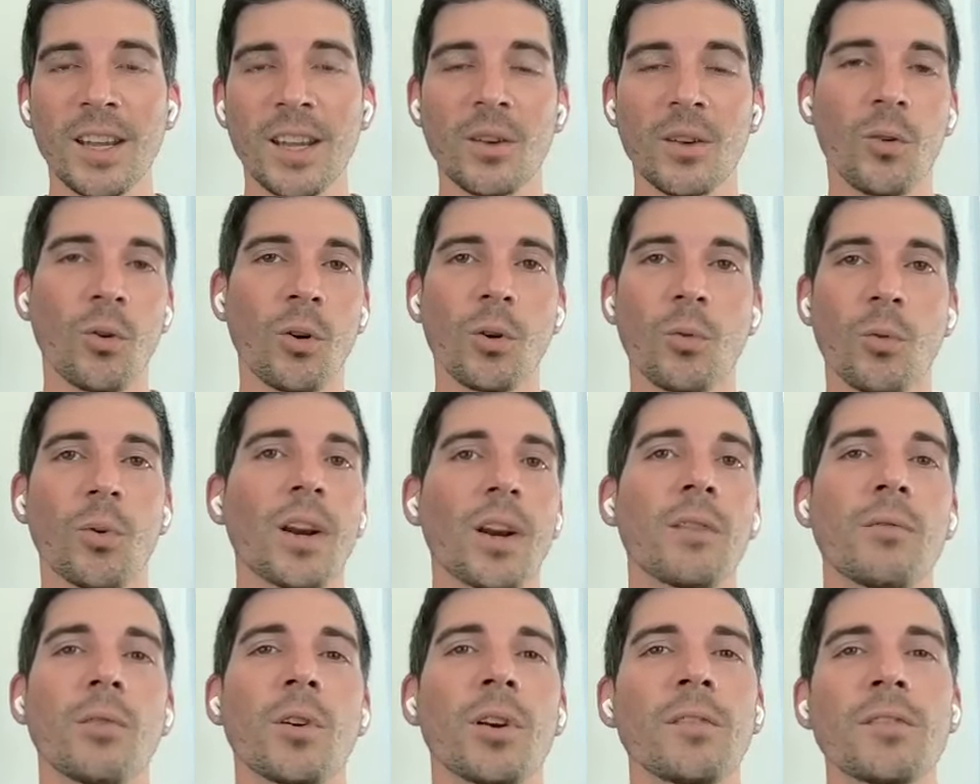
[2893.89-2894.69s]
Or
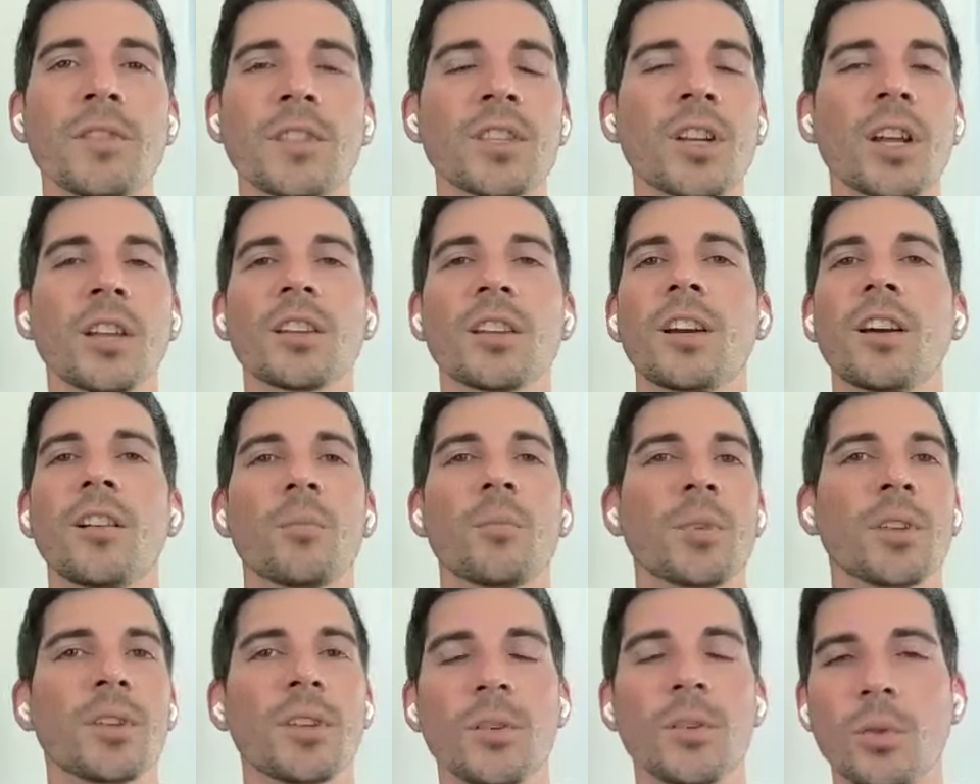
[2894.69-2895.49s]
whatever, if it's not the
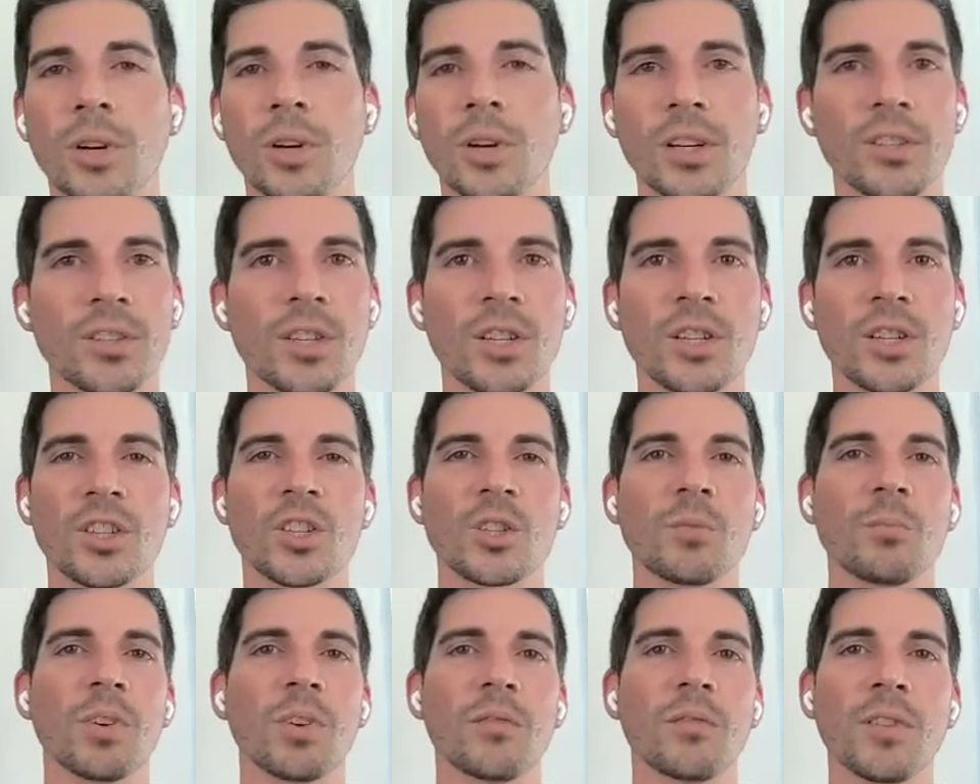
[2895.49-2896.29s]
government, the
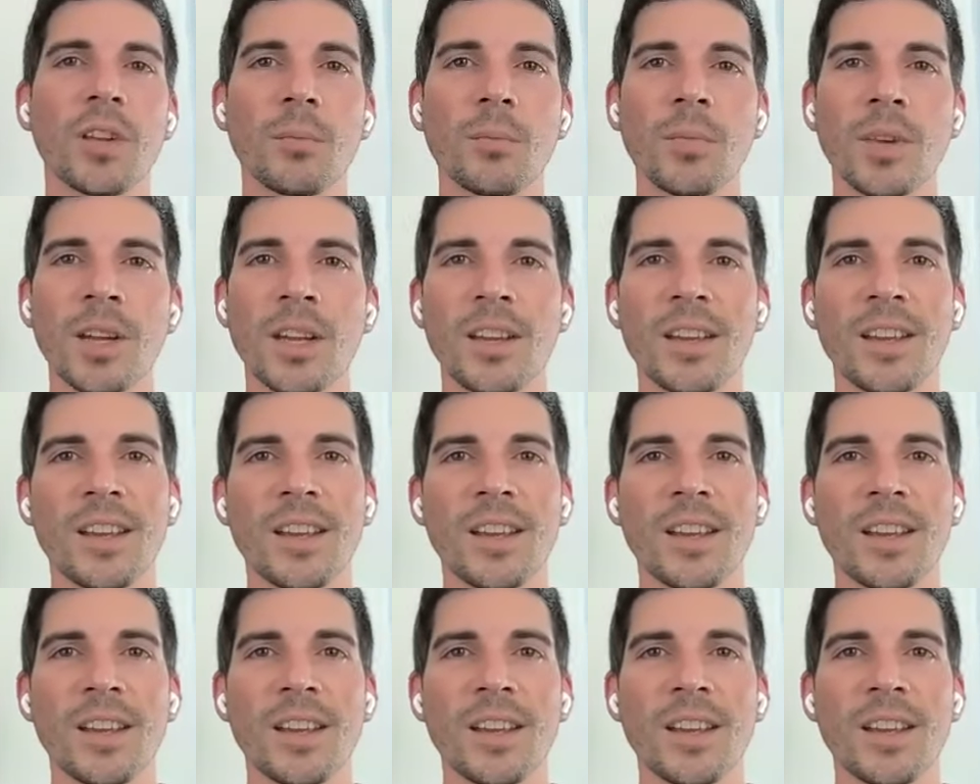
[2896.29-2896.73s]
organizations above them.